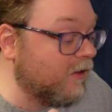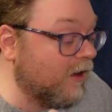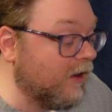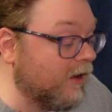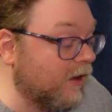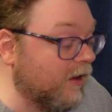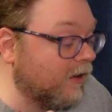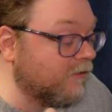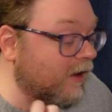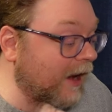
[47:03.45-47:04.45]

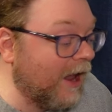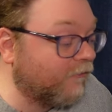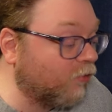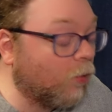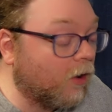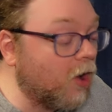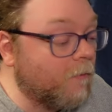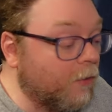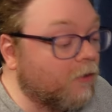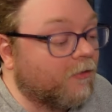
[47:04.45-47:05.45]
it has to work
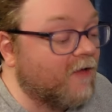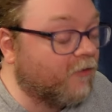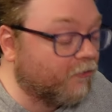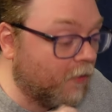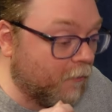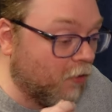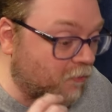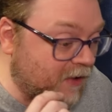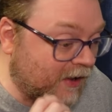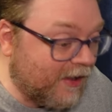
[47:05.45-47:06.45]
on both levels, on
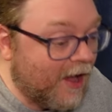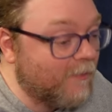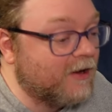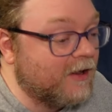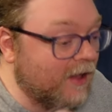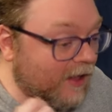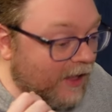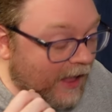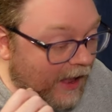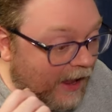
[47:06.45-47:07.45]
both being comedy
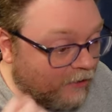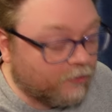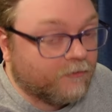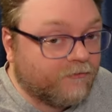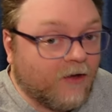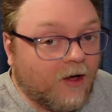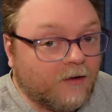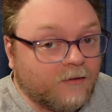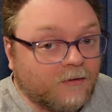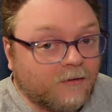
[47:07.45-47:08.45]
and a good
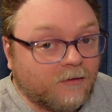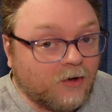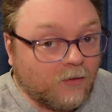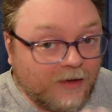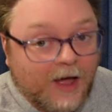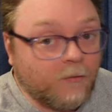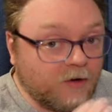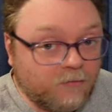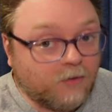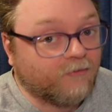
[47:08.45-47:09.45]
song. You know,
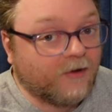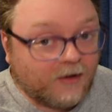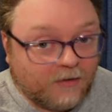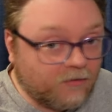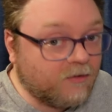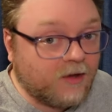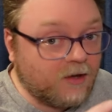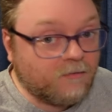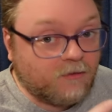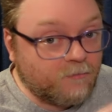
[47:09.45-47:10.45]
comedy music, it's
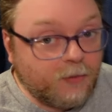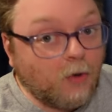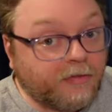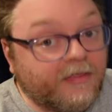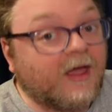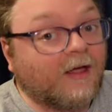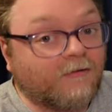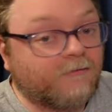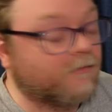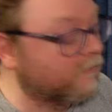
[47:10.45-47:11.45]
both
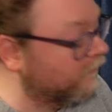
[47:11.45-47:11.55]
things.